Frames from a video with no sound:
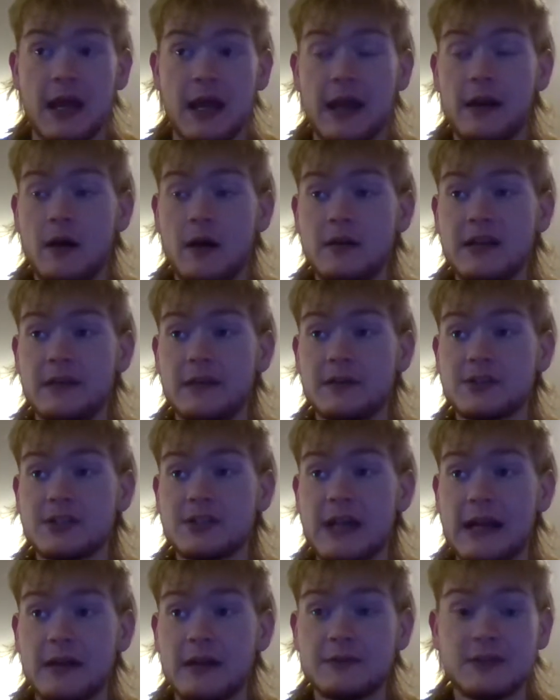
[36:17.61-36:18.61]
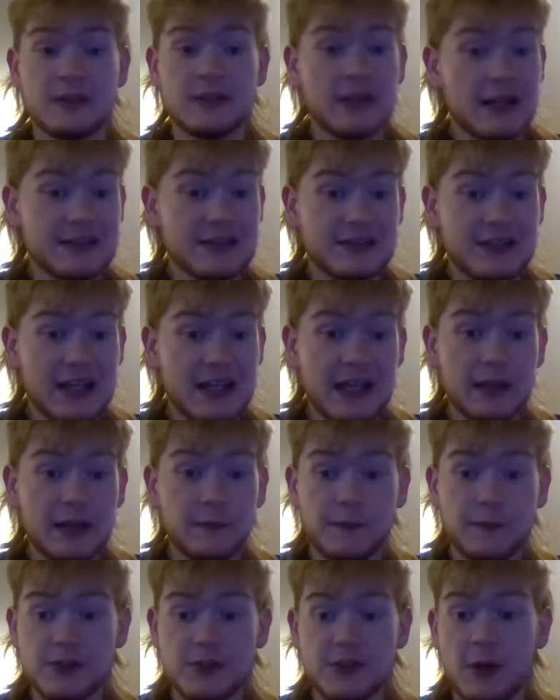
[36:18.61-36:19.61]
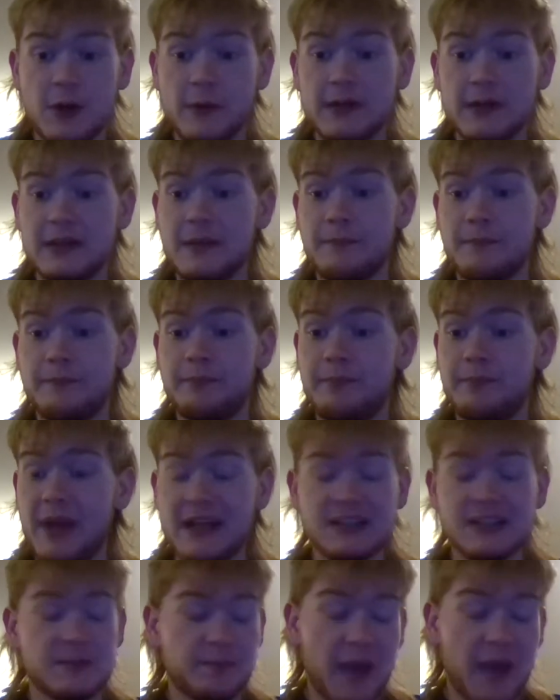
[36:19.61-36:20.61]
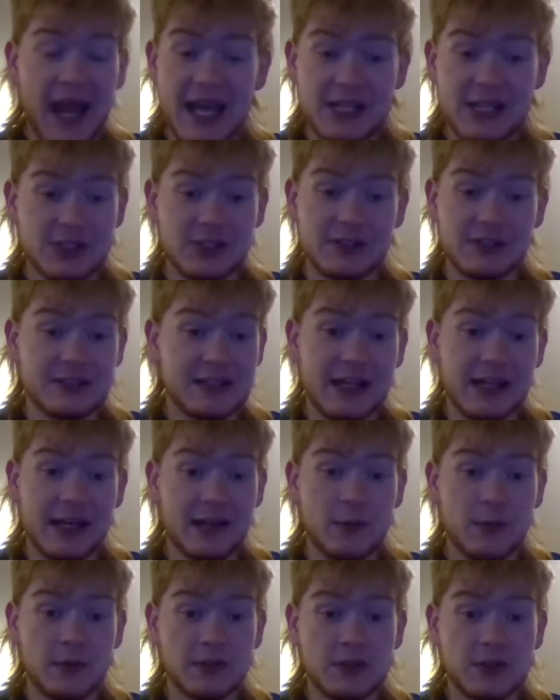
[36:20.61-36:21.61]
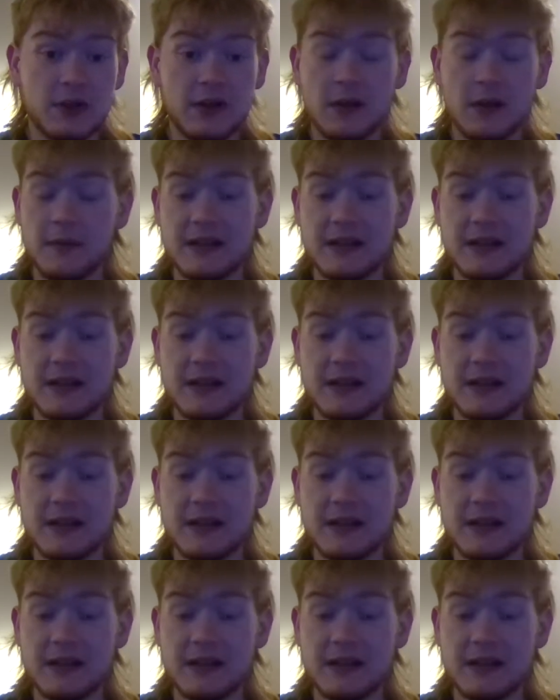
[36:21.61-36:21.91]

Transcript: And I'll give a shout out to Gus Dean for showing the best patience that anyone could.